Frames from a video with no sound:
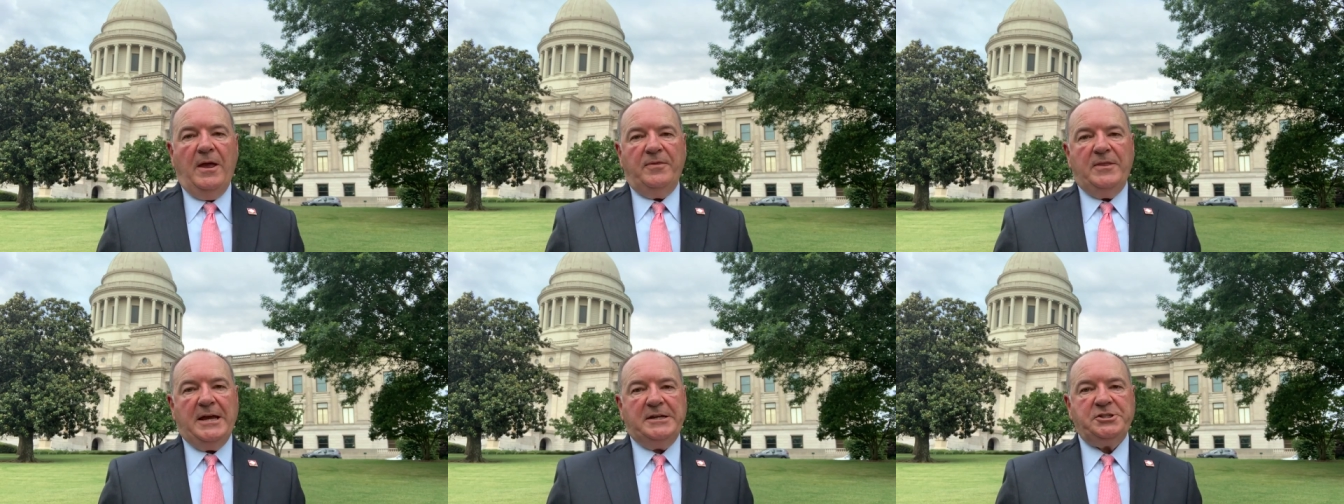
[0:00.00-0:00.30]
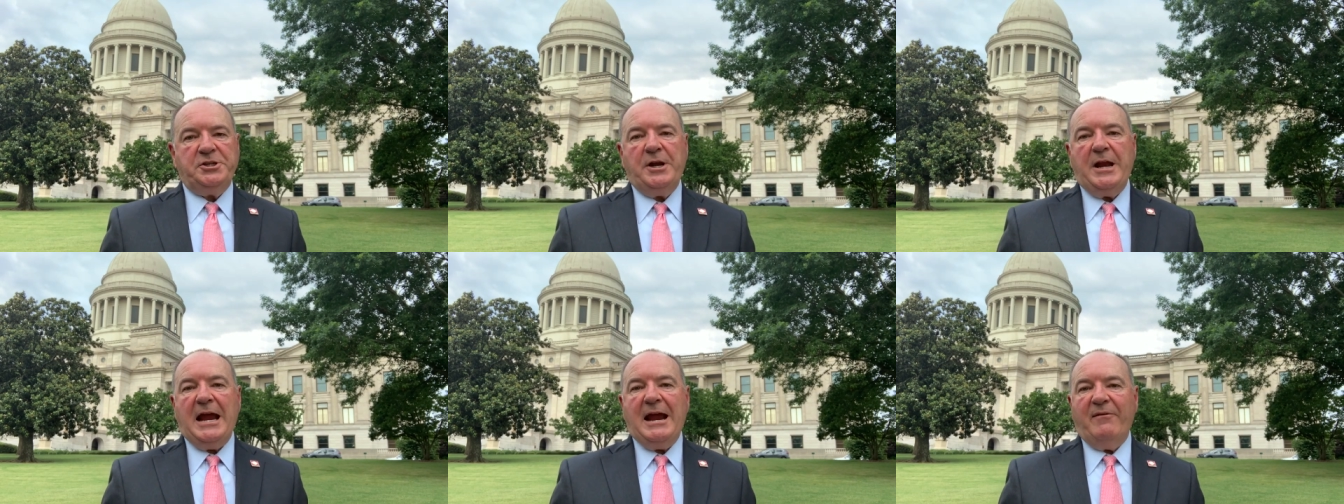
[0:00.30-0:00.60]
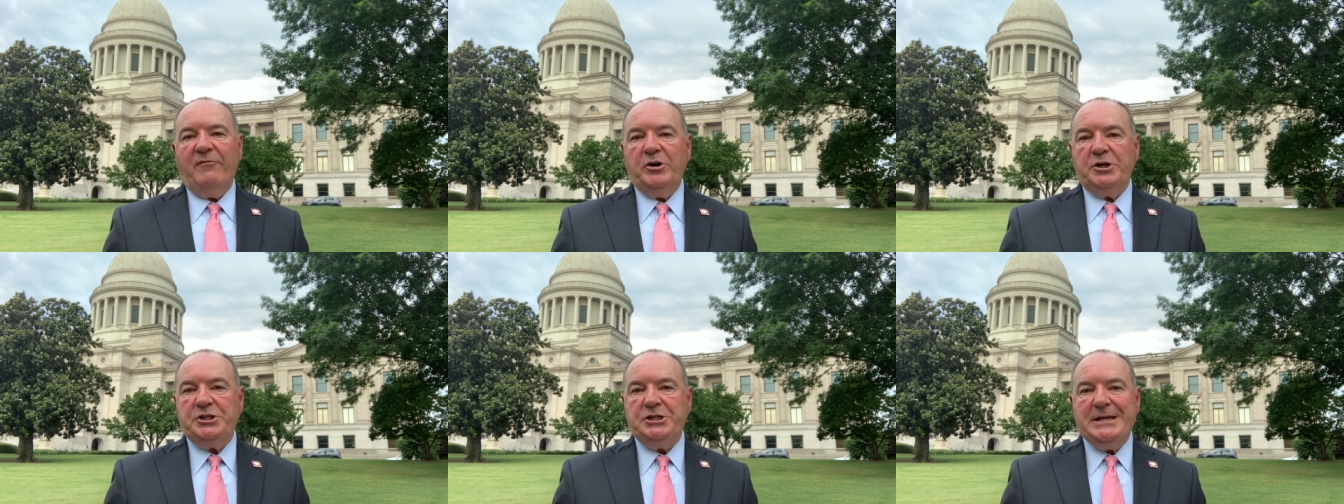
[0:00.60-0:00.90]
That's an
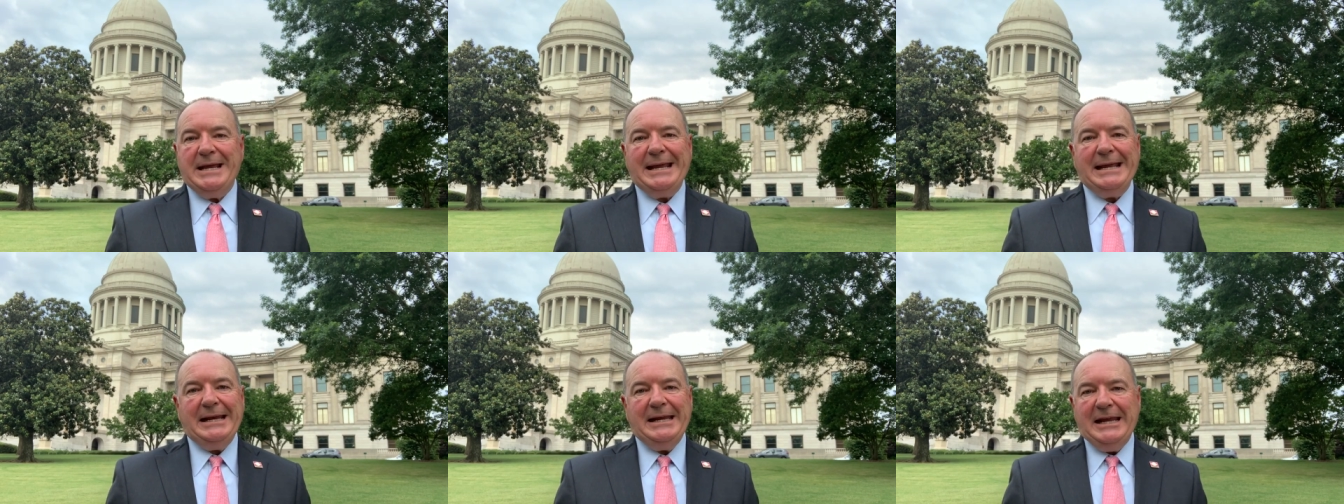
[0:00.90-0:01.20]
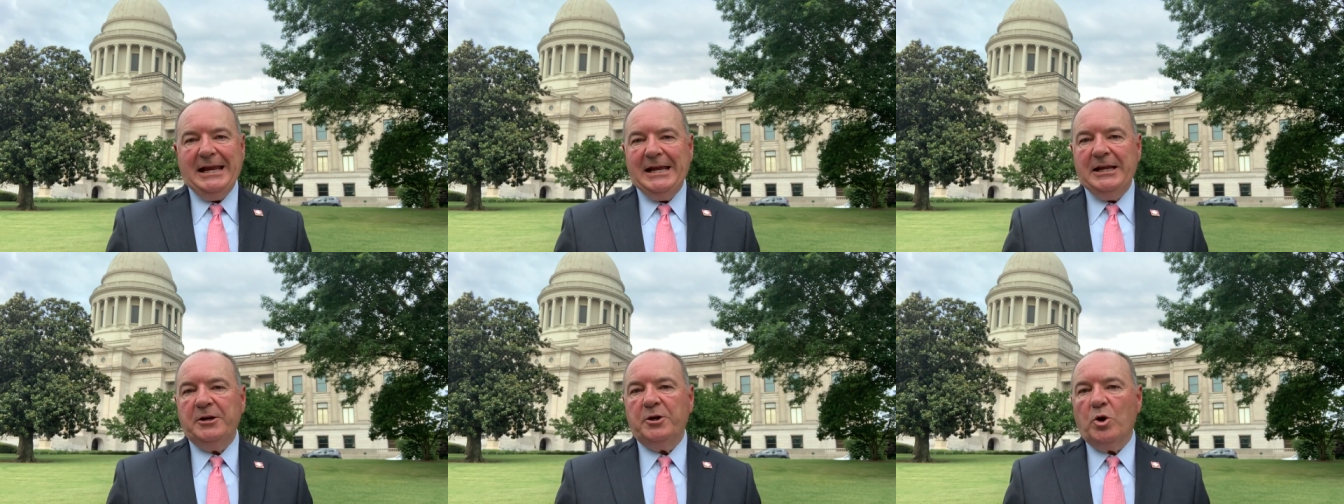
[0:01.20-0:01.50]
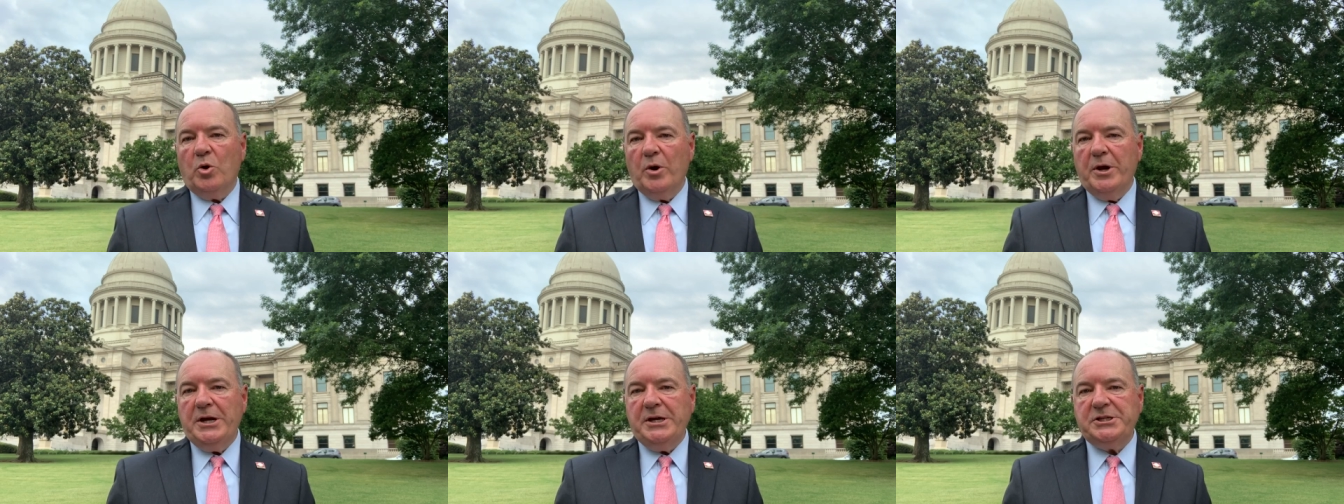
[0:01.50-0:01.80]
average daily
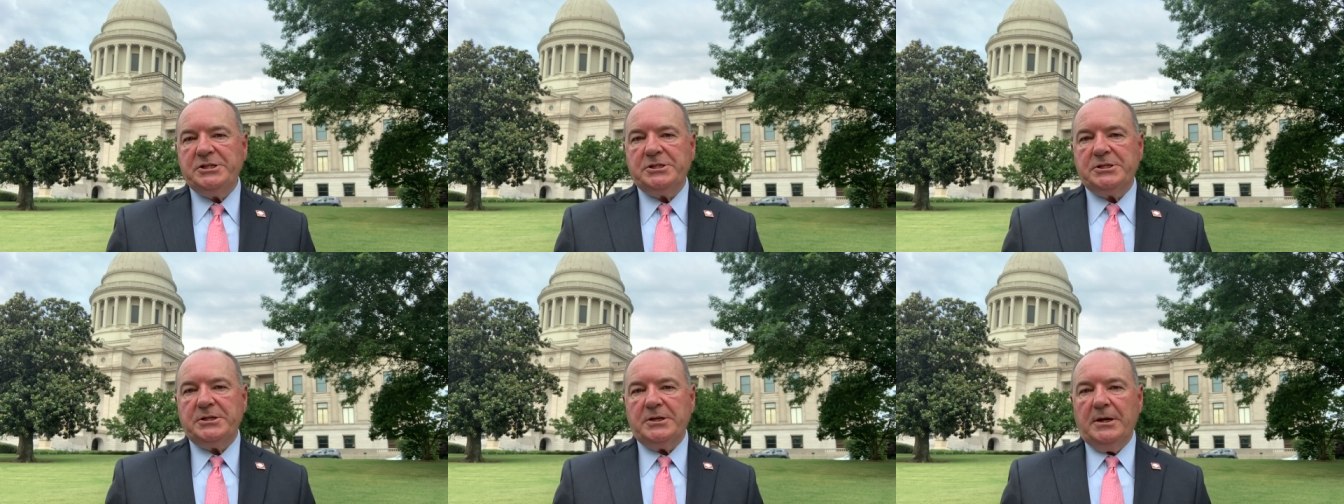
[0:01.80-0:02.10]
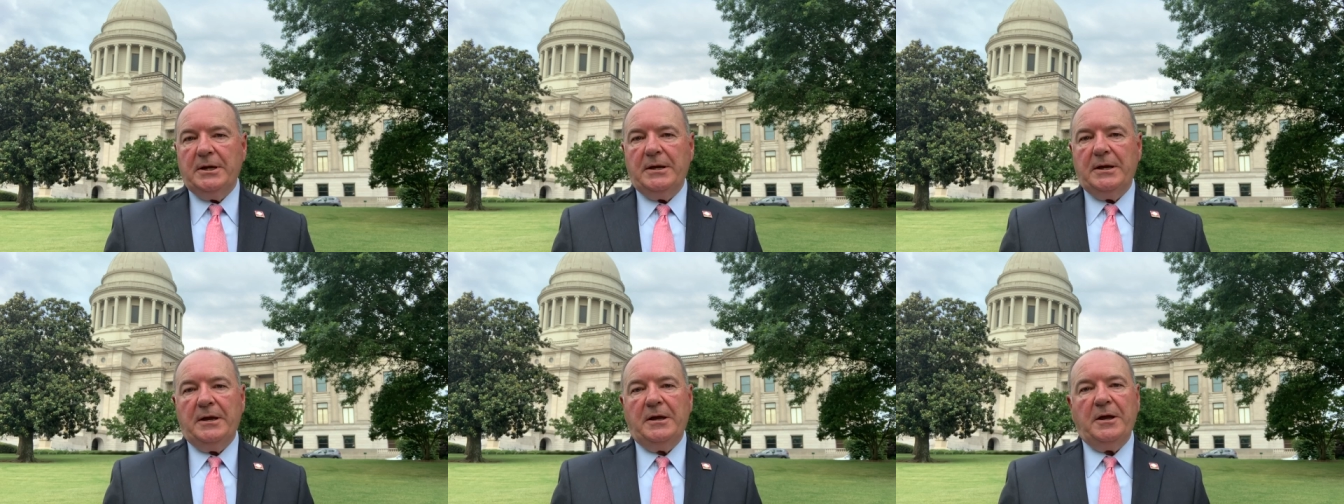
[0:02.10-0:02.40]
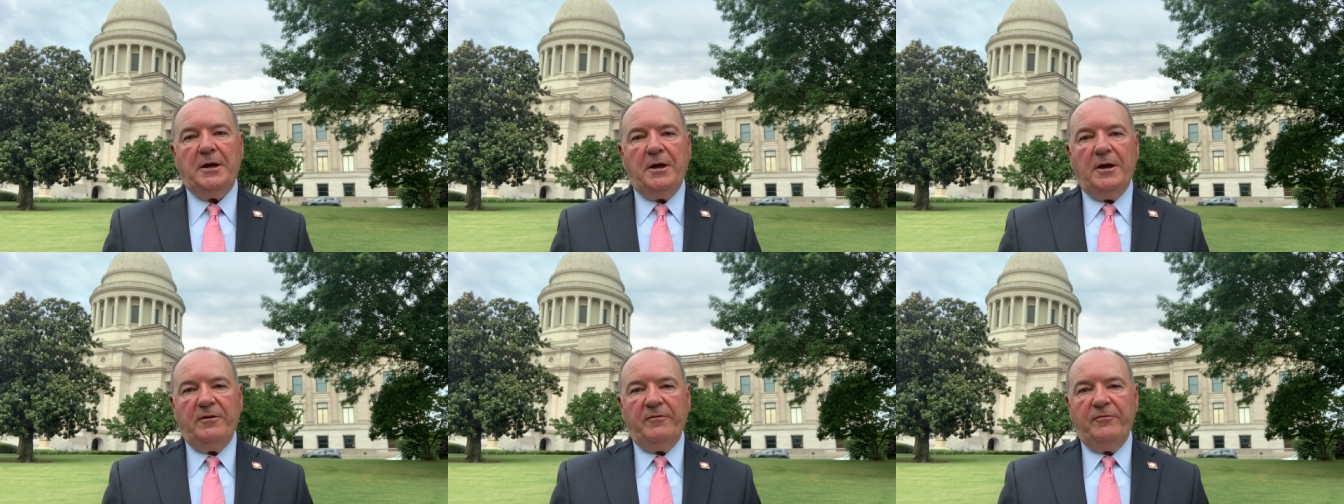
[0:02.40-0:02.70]
increase uh,
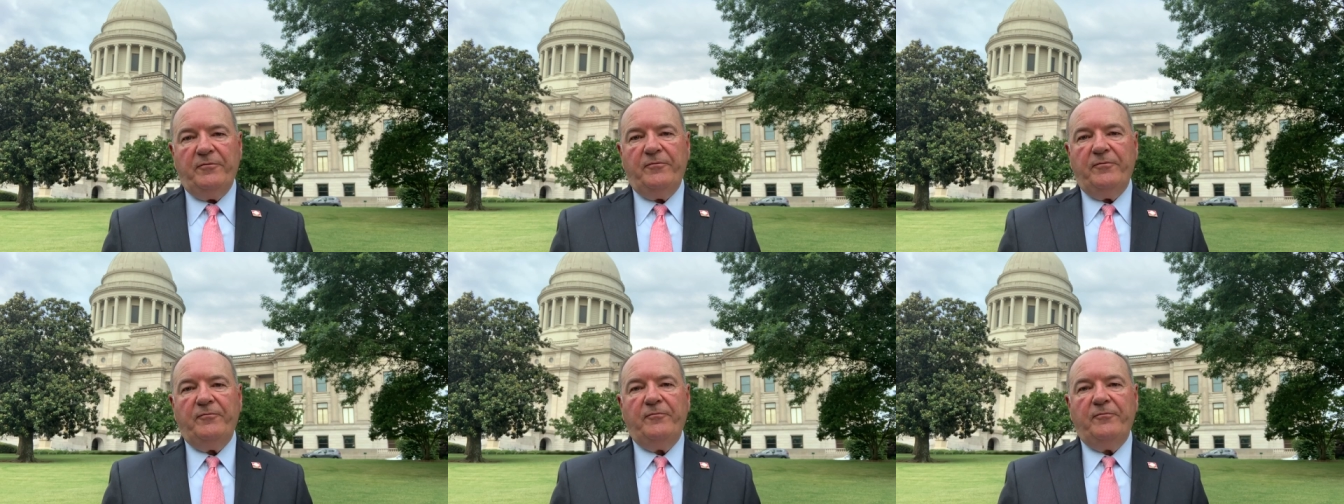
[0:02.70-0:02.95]
of